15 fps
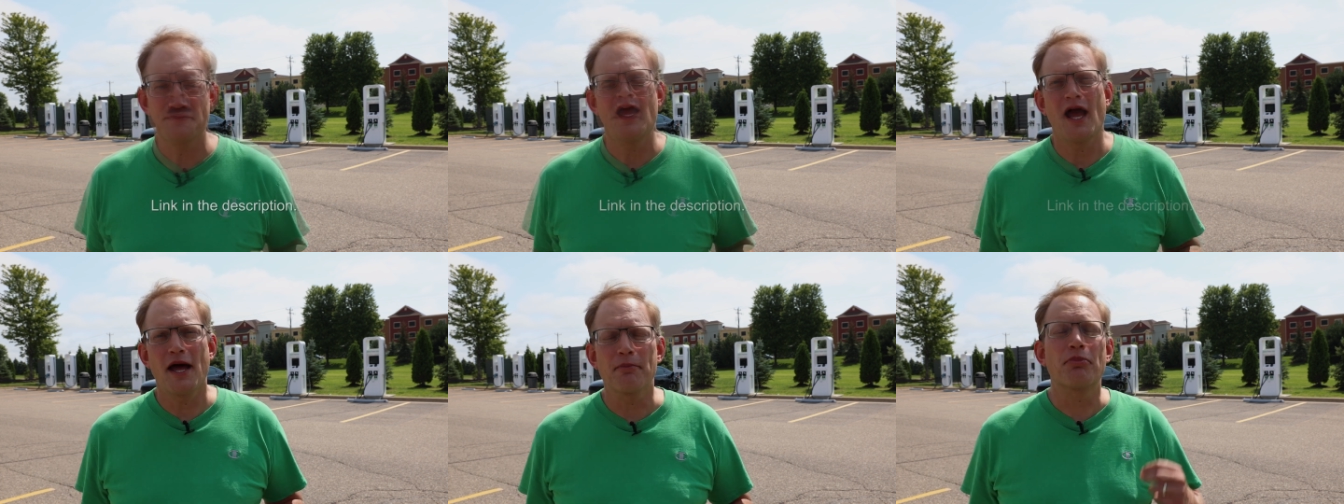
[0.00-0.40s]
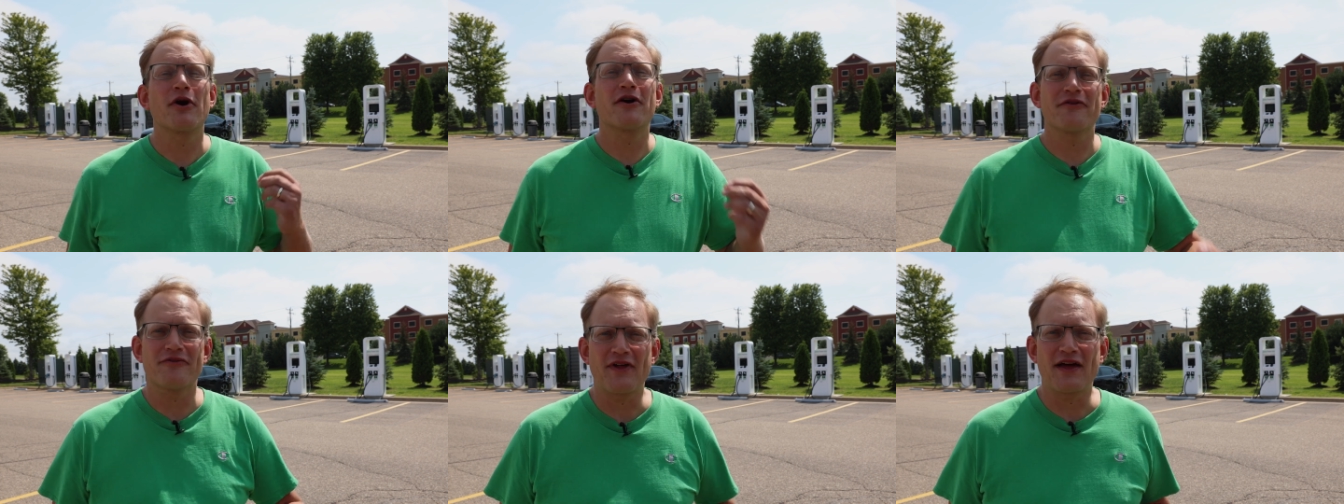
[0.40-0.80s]
And
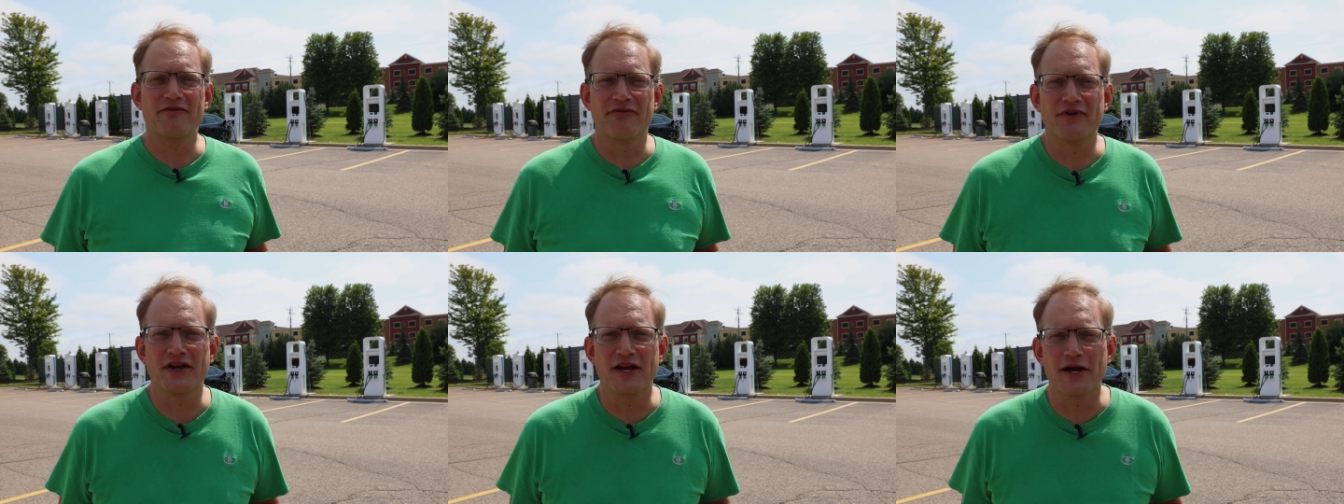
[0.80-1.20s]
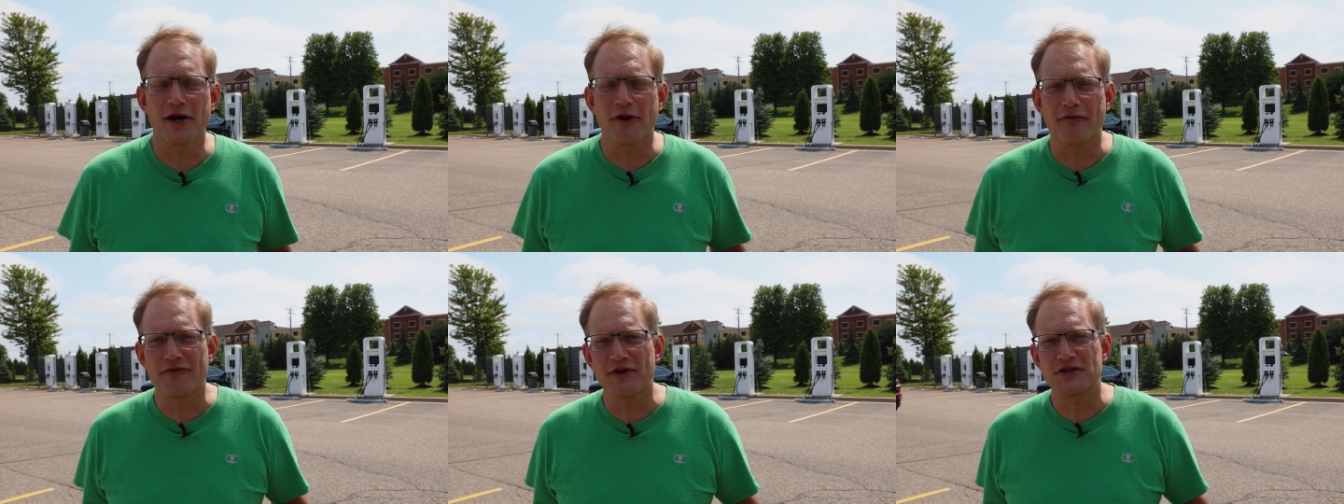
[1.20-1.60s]
part of that
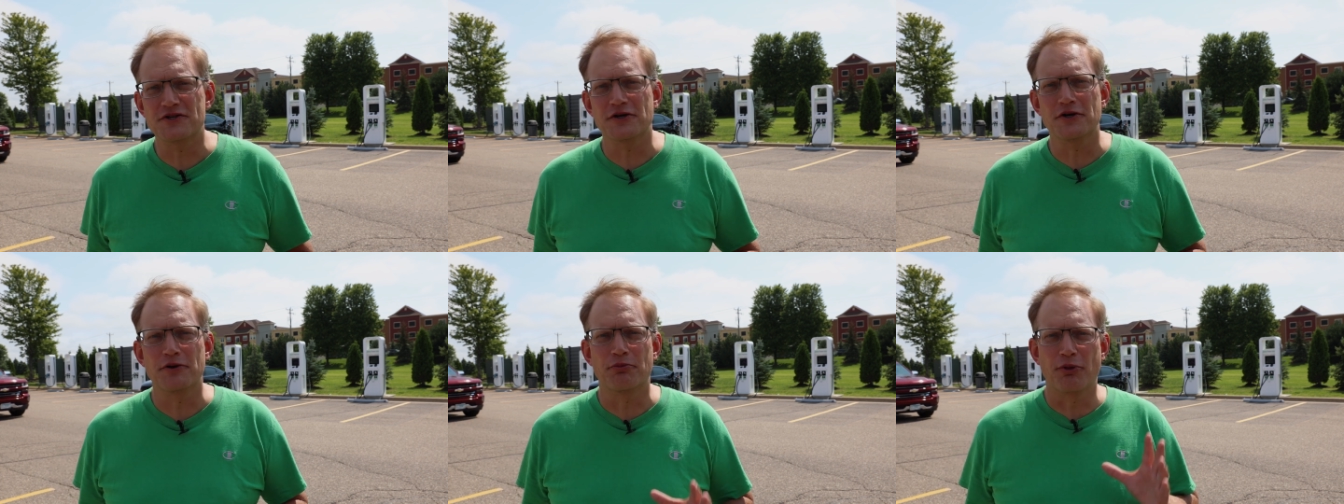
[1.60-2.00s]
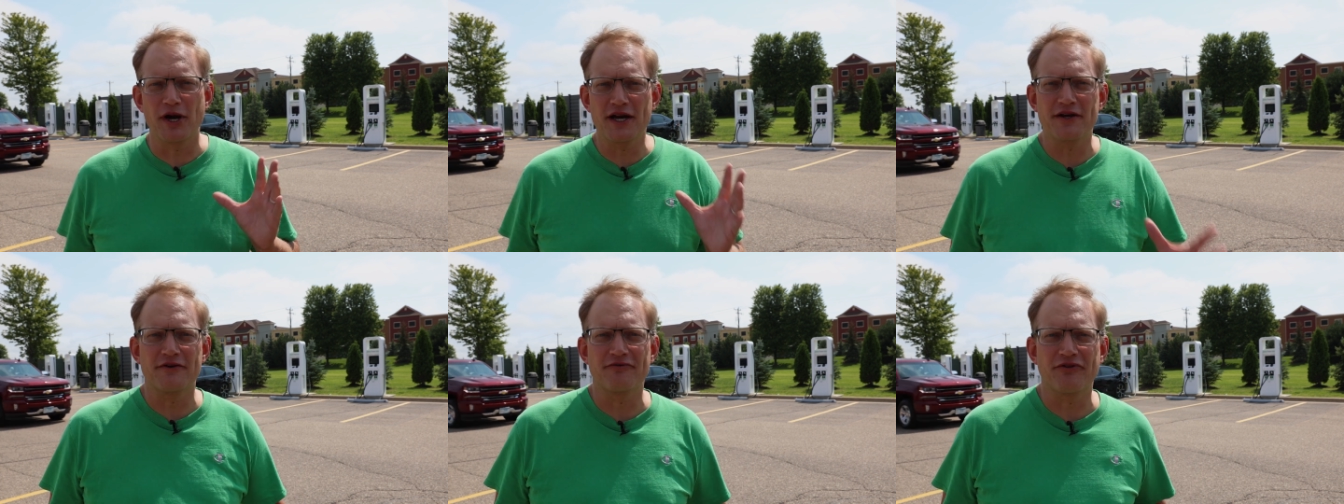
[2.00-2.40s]
video featured
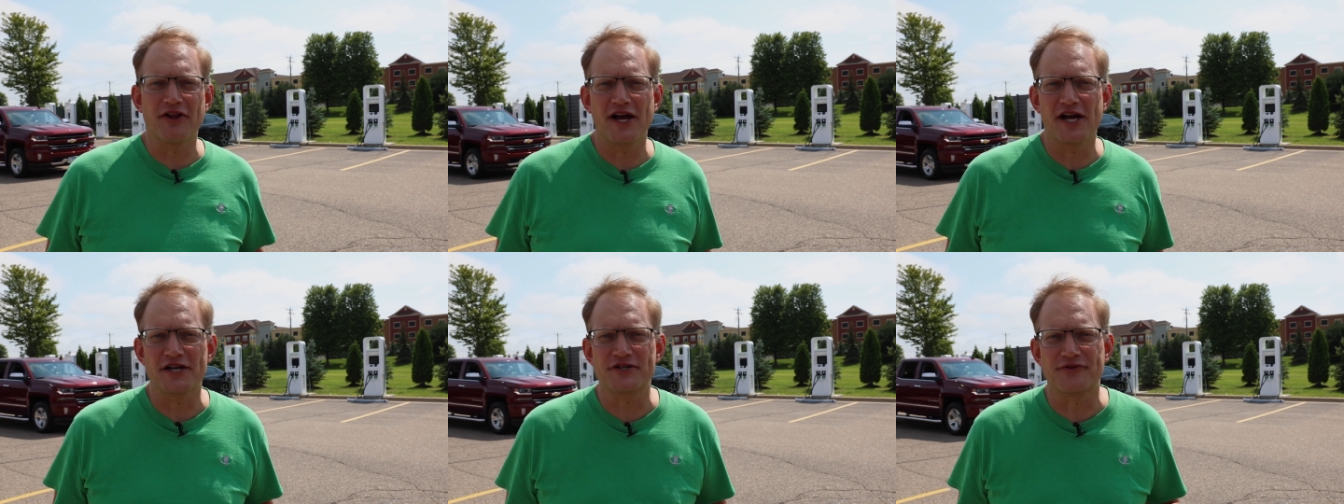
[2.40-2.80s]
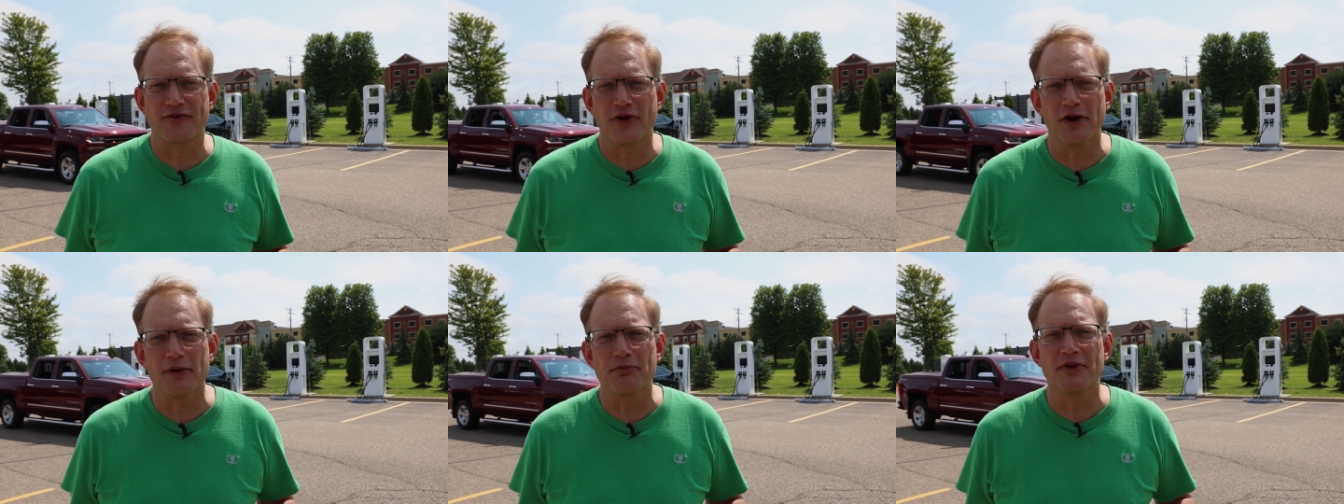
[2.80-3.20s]
Branden Flasch
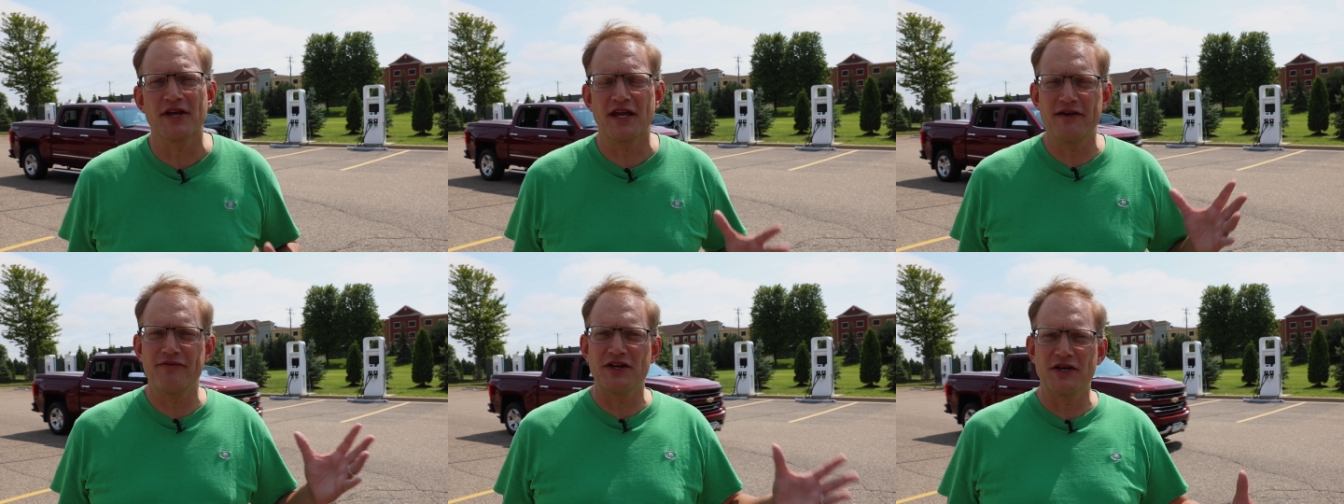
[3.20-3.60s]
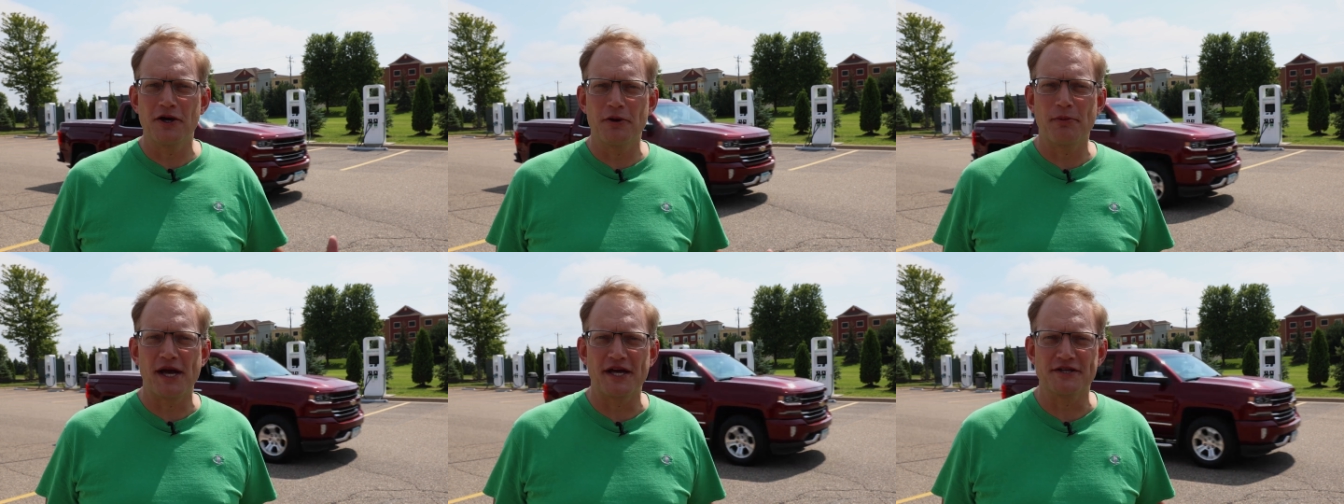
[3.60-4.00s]
from the EV
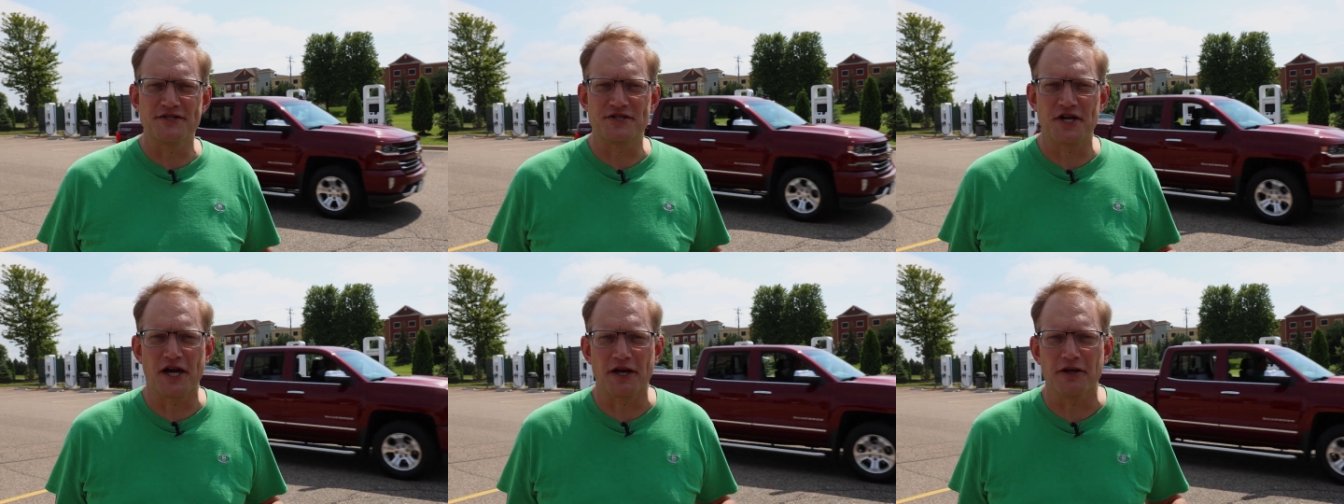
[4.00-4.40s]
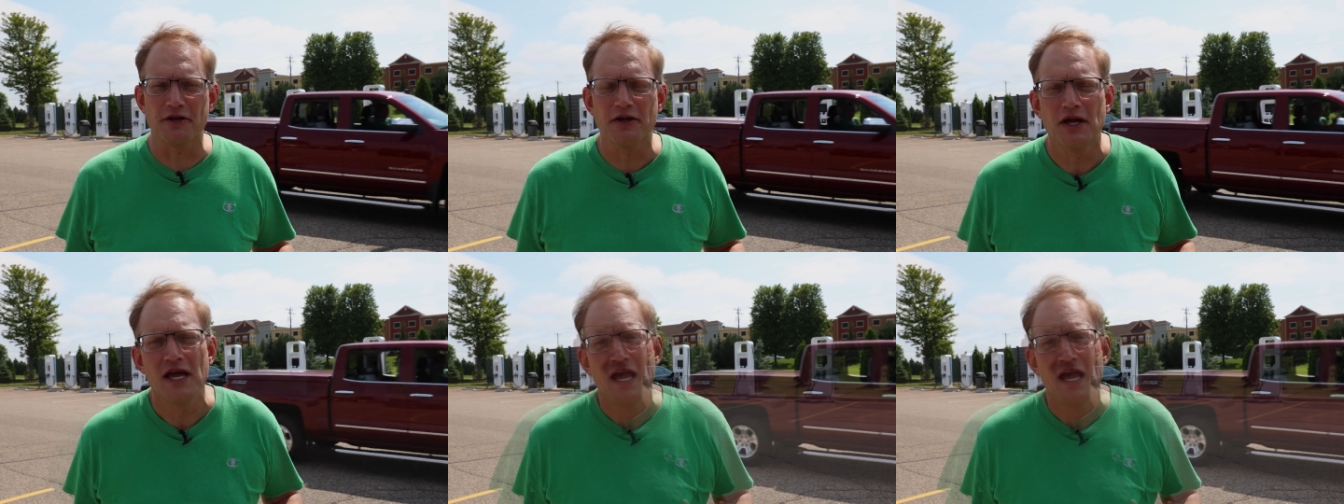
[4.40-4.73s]
Nomads channel,